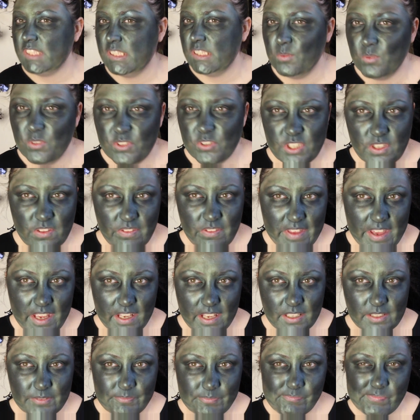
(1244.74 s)
what do you
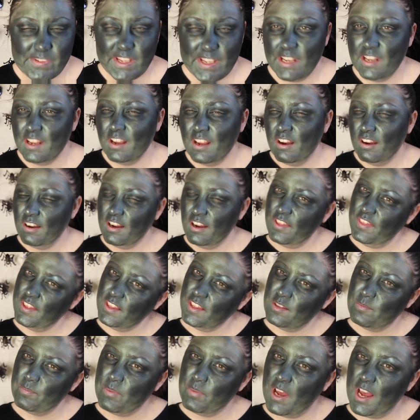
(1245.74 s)
think? I think
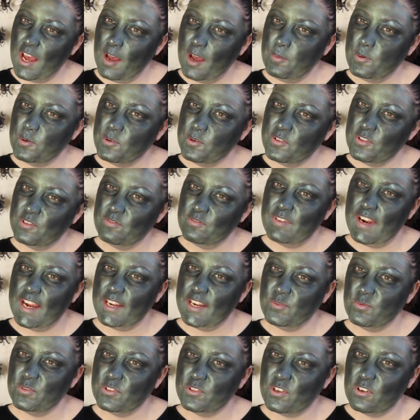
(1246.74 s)
the purple and the
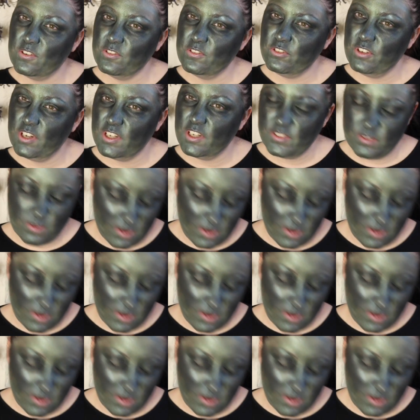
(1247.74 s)
red would contrast